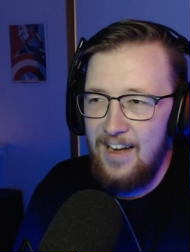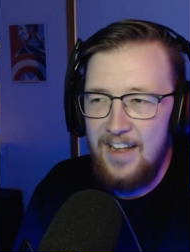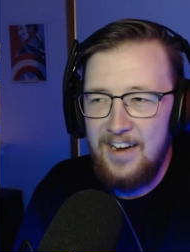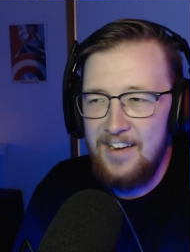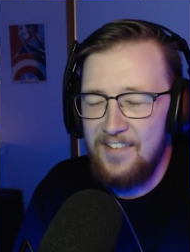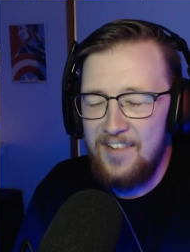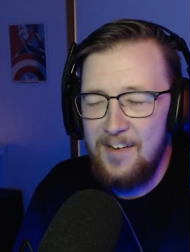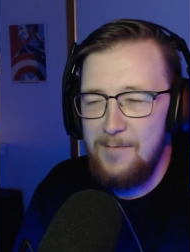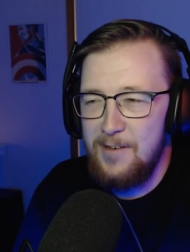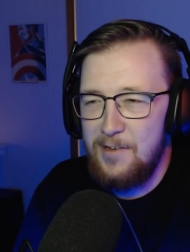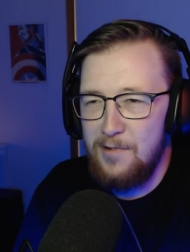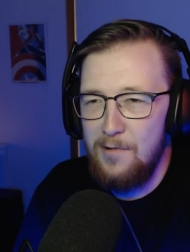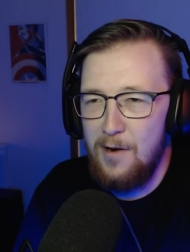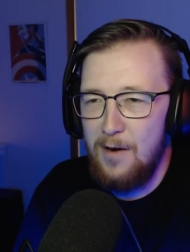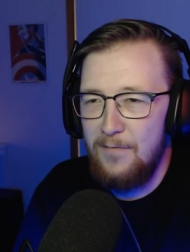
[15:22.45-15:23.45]
I think it's going to be
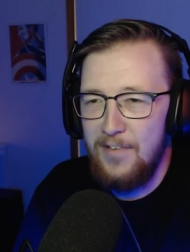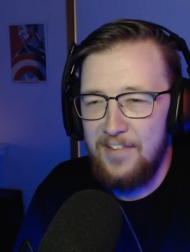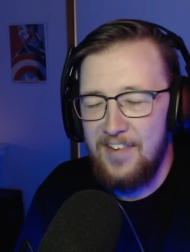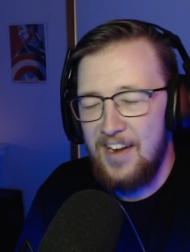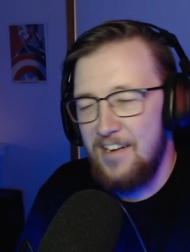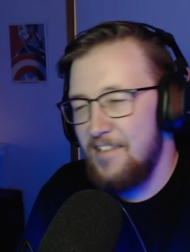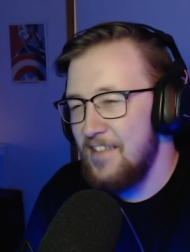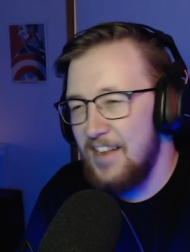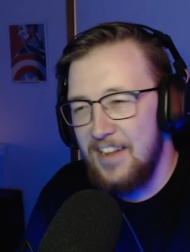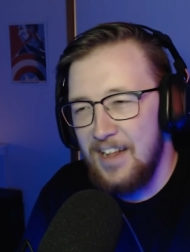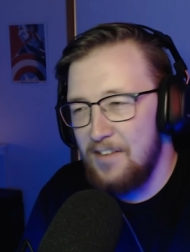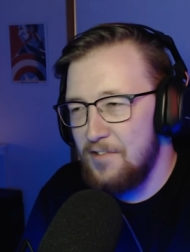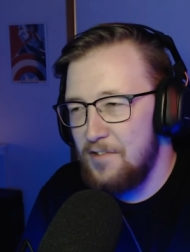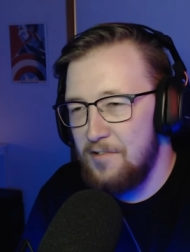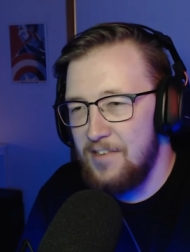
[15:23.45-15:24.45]
too obvious. I don't think
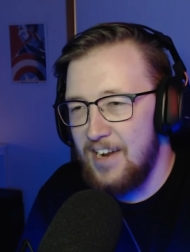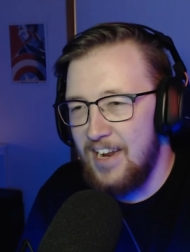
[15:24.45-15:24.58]
they'll do it